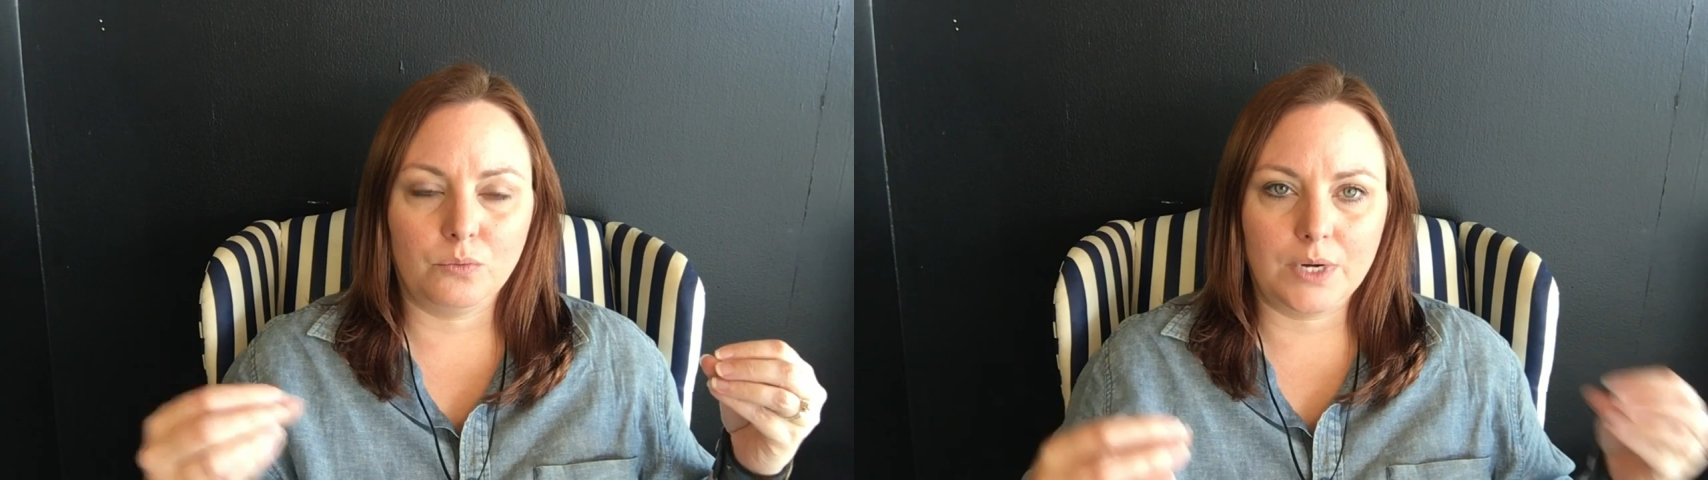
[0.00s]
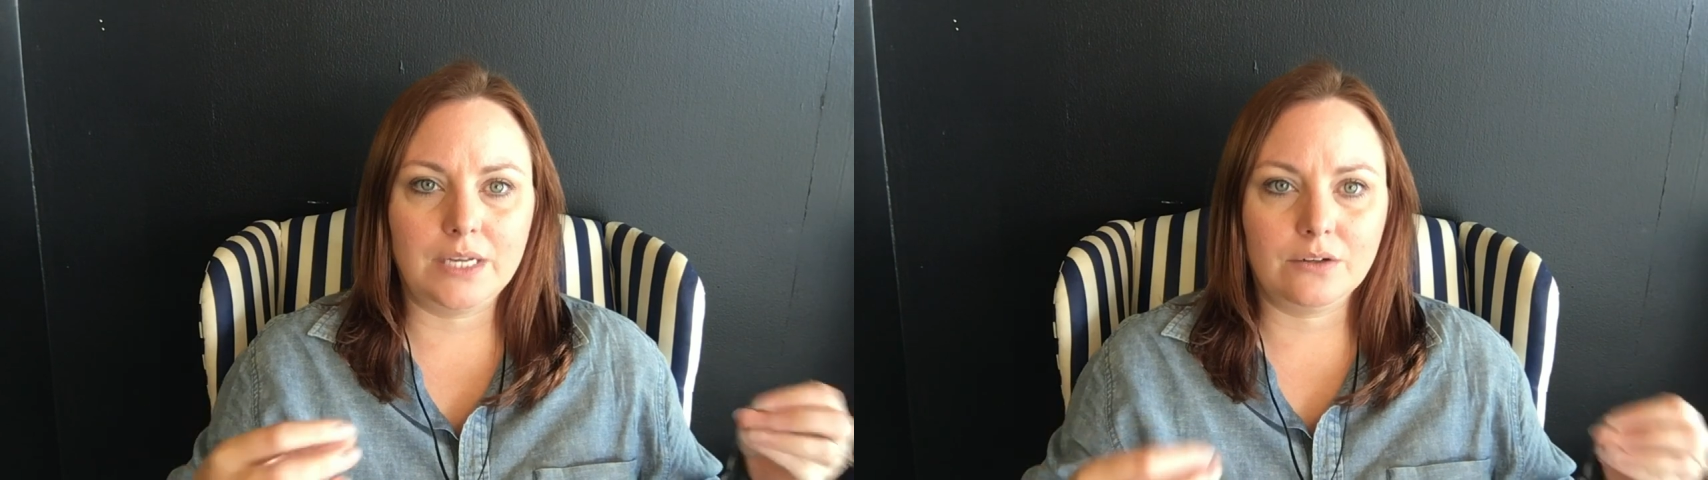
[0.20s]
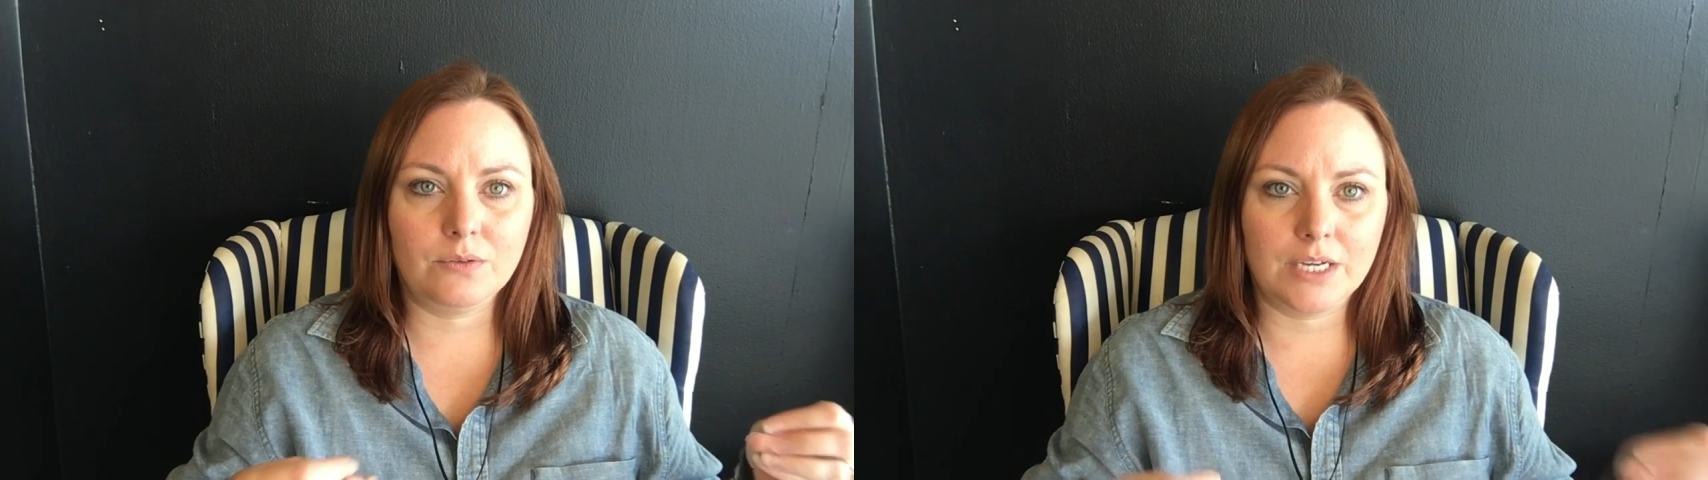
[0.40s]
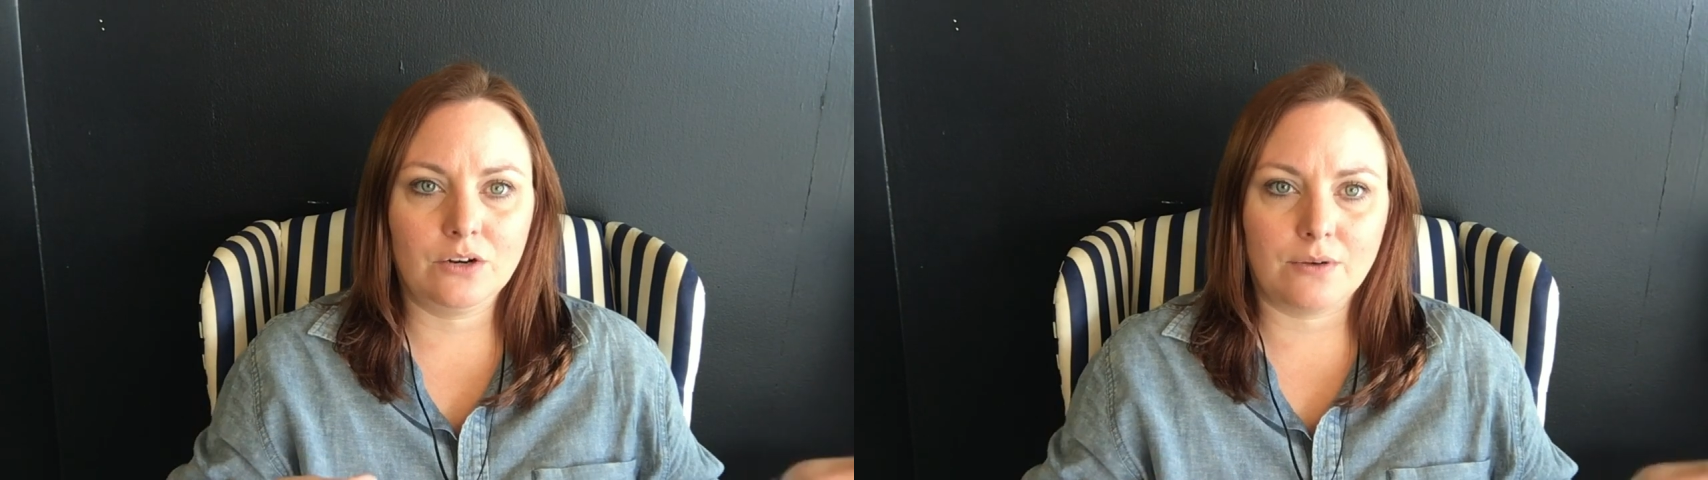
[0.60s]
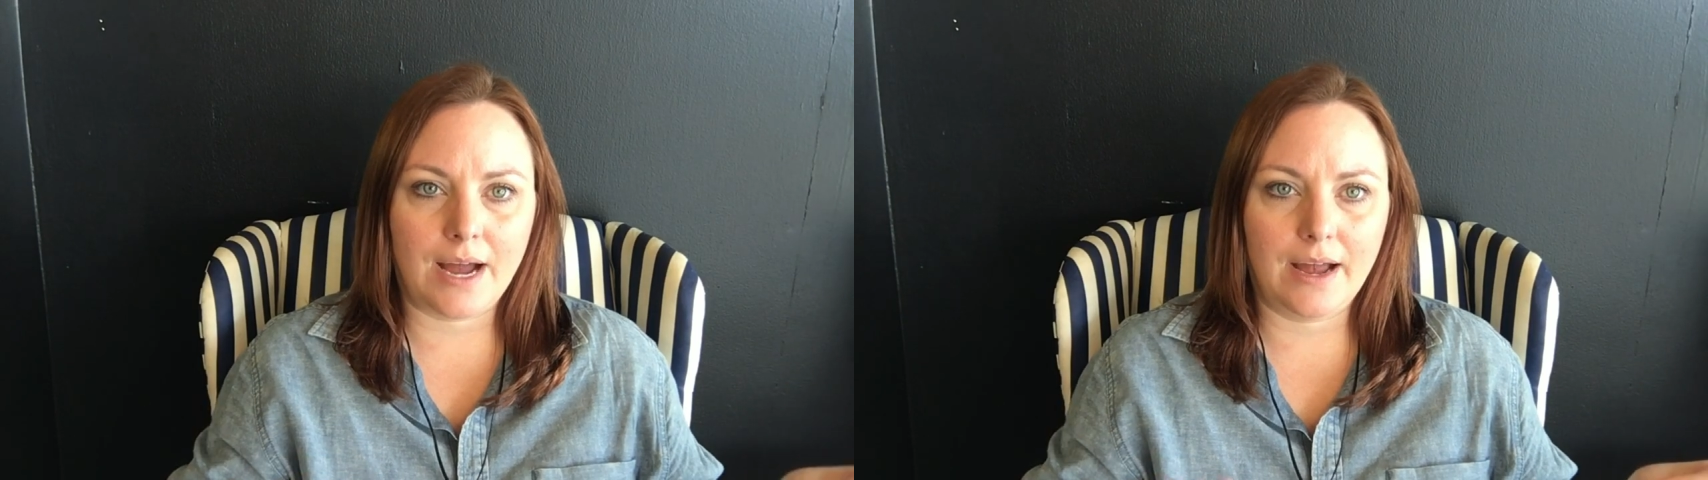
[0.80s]
We don't
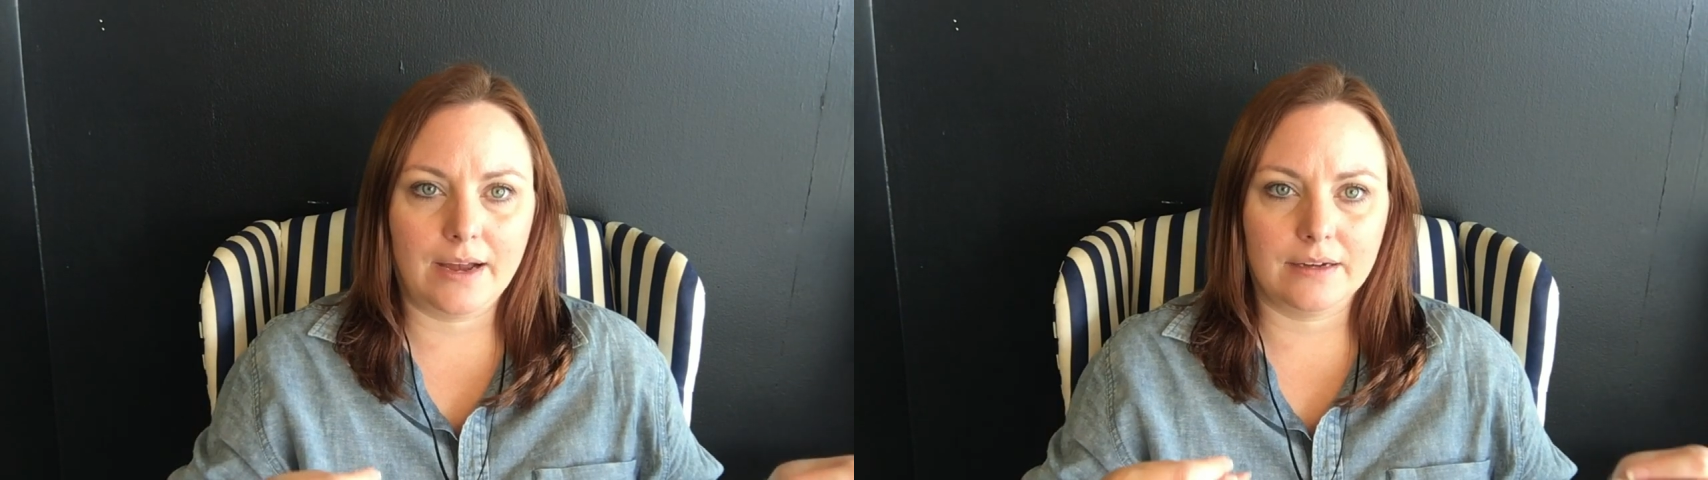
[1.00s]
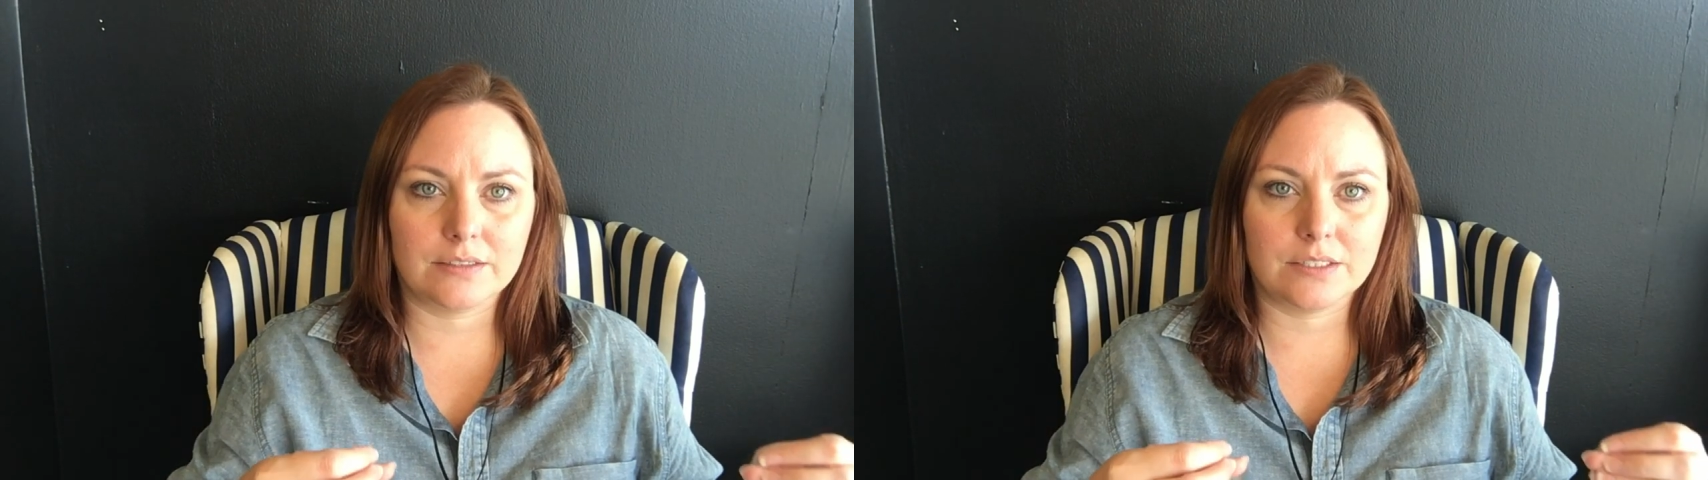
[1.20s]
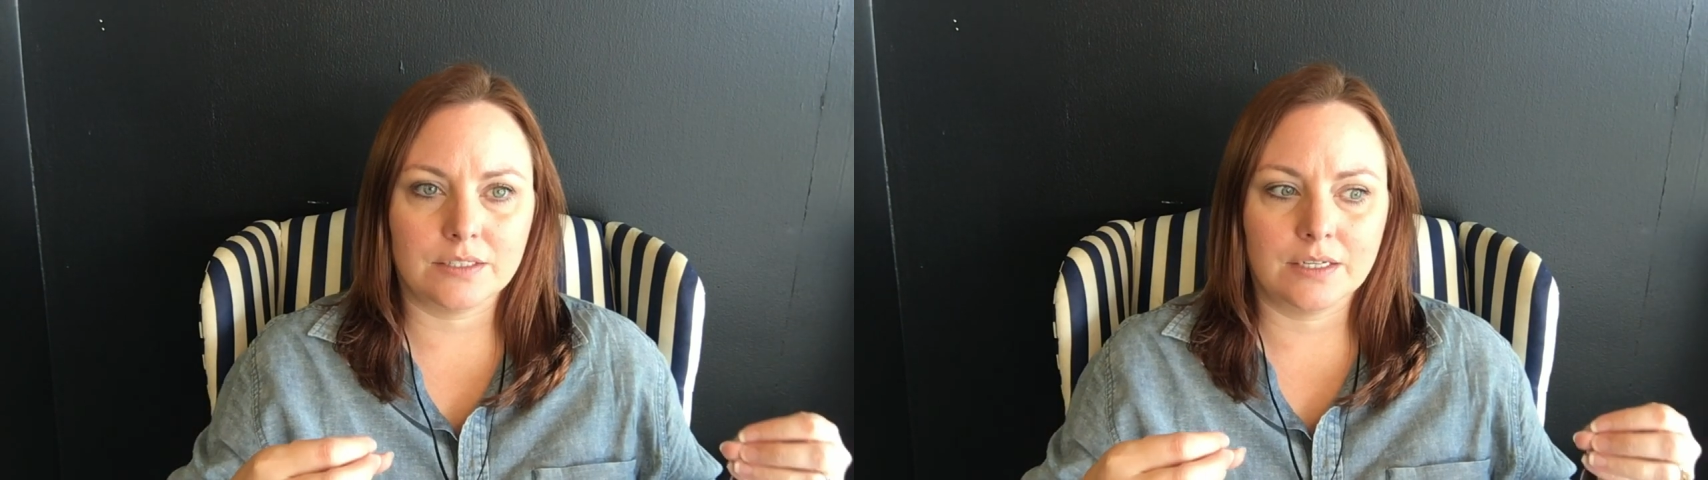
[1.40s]
interact